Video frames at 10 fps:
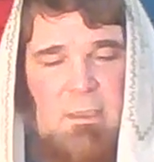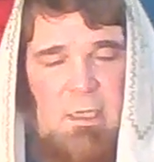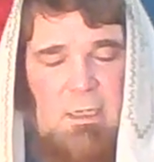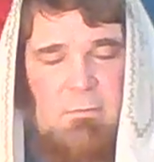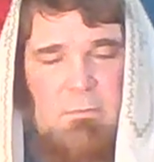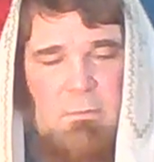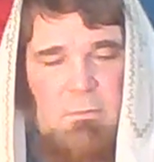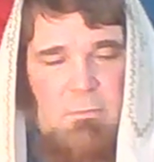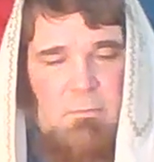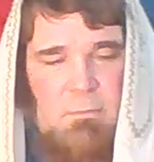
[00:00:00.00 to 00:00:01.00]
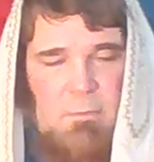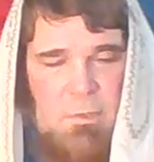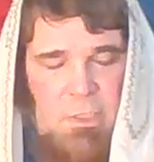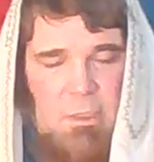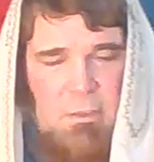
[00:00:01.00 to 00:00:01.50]
um,
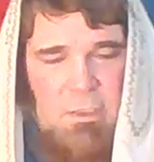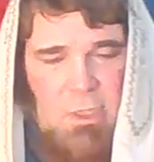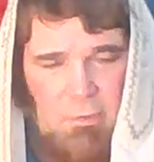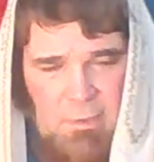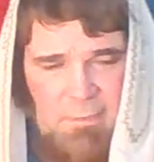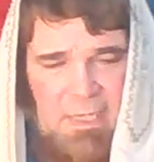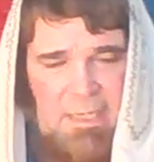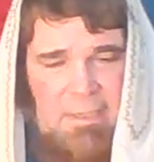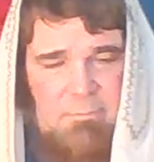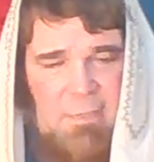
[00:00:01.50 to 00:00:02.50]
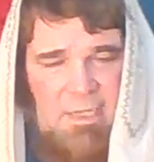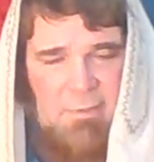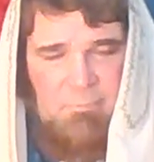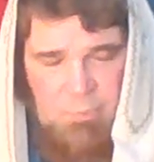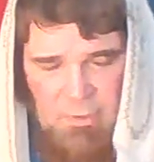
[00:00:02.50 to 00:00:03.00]
go, go on me and make
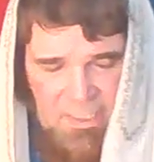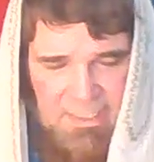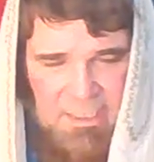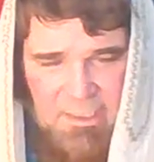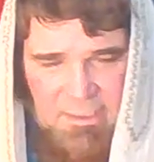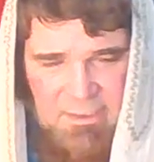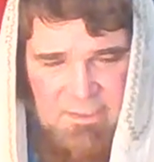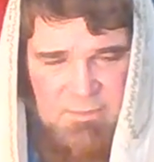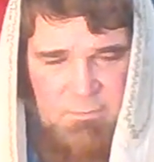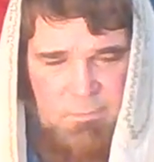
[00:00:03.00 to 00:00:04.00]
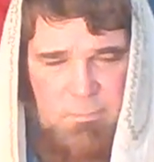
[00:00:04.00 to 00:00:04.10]
me born uh, as,